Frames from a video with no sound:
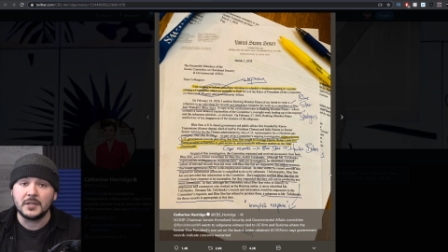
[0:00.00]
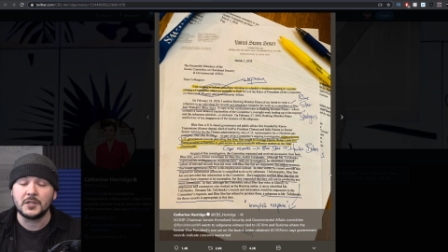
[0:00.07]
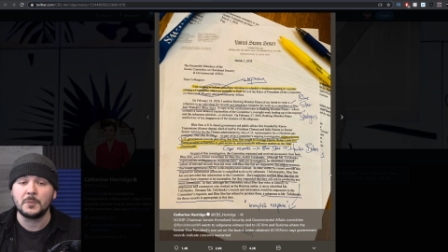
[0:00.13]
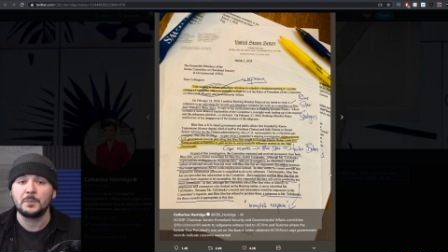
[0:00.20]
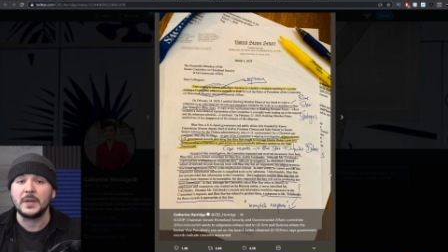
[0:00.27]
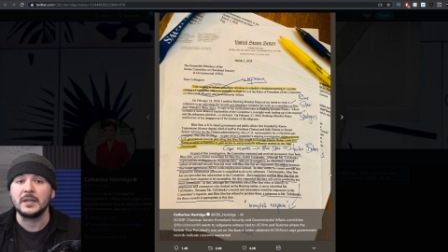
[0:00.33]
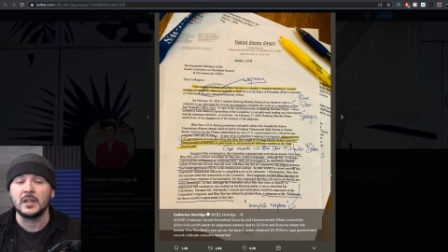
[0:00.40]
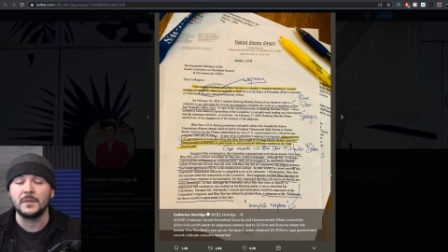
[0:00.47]
to
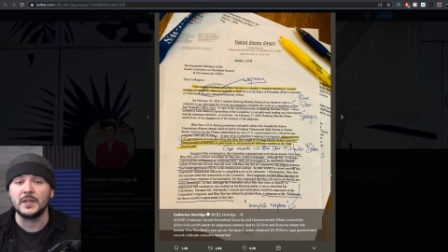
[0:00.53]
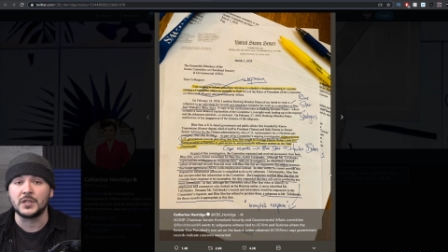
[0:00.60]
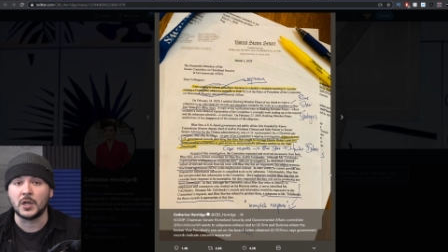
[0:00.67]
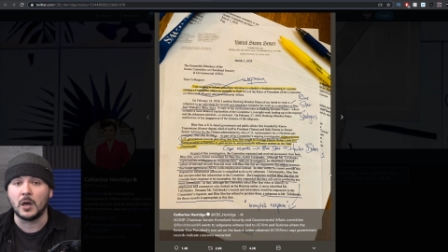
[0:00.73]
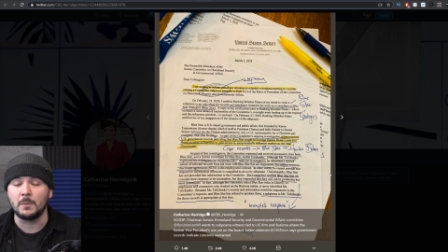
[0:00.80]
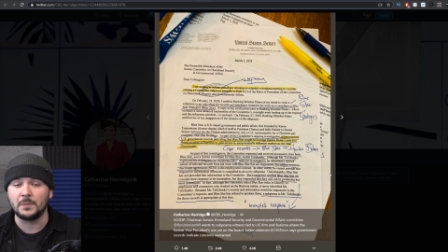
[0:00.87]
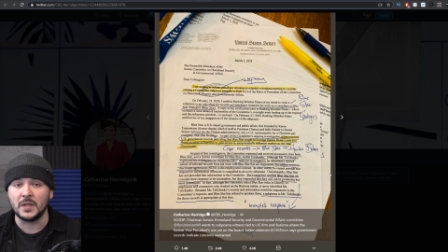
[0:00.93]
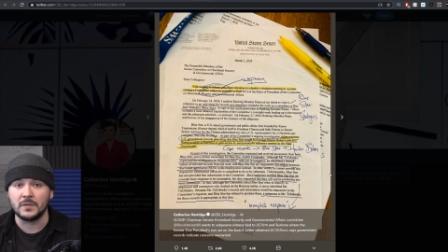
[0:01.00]
subpoena these
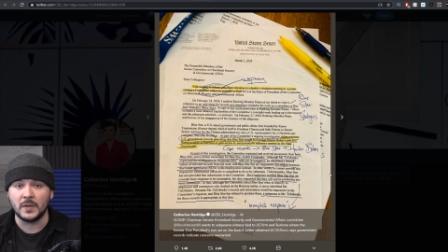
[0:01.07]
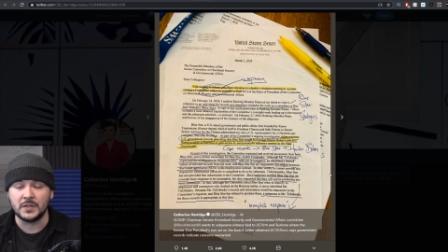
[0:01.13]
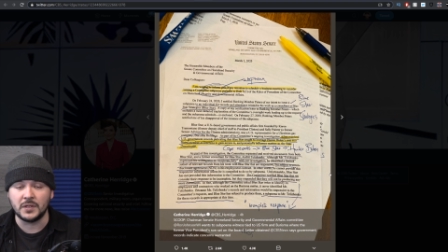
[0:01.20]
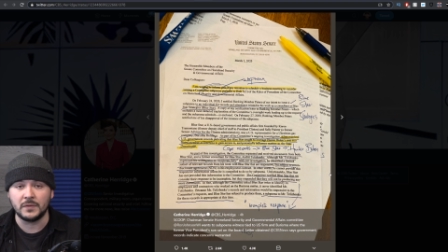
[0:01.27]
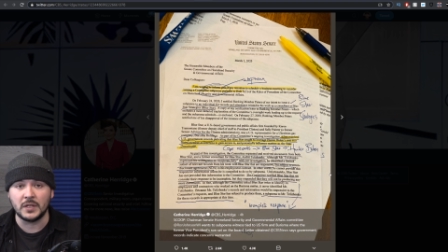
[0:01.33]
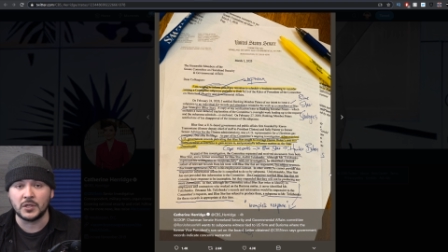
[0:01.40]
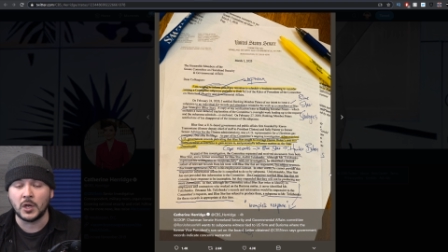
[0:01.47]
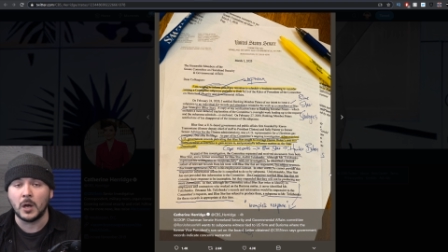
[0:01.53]
com- this,
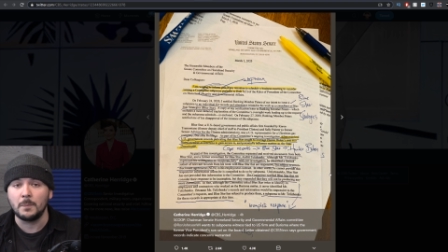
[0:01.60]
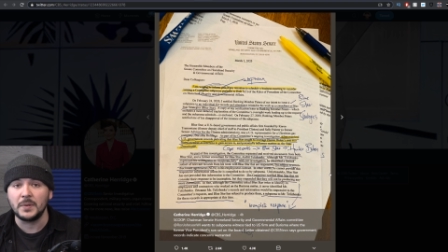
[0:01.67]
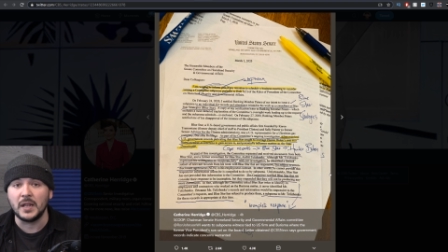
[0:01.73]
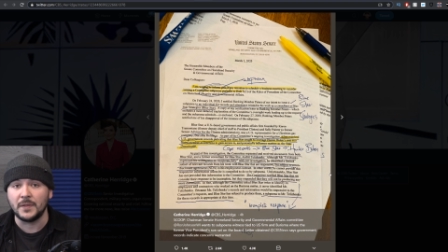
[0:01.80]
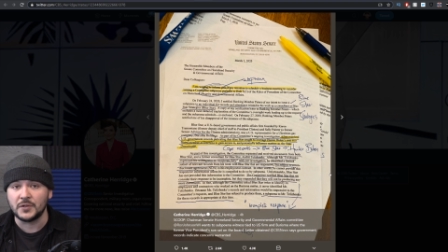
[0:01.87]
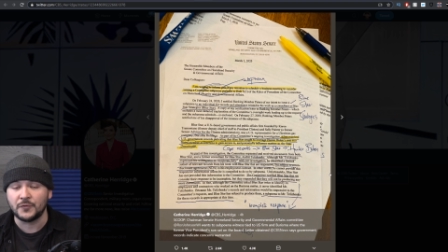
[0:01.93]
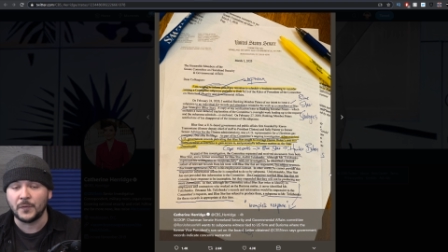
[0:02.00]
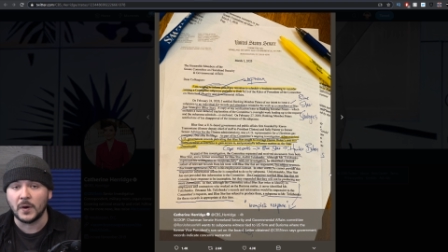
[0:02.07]
this
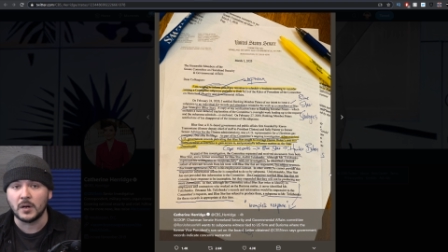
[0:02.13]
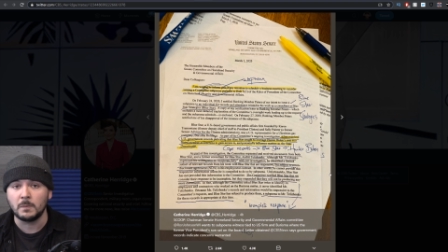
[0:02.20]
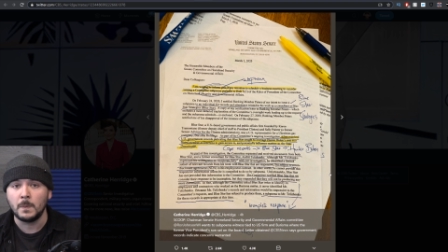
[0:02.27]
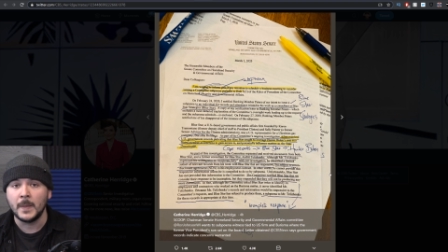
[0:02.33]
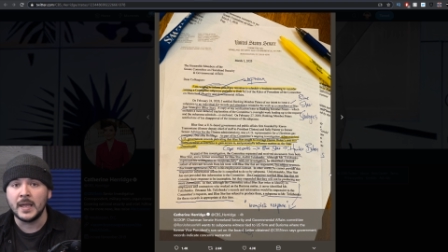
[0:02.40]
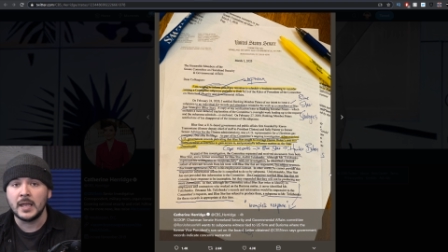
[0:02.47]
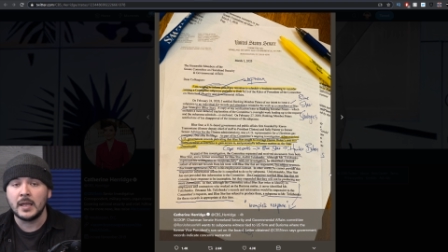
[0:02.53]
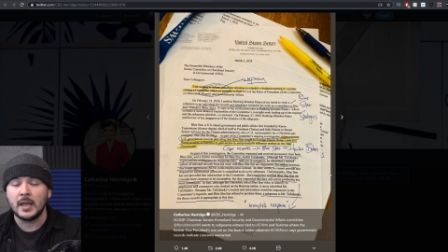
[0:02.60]
company, this firm,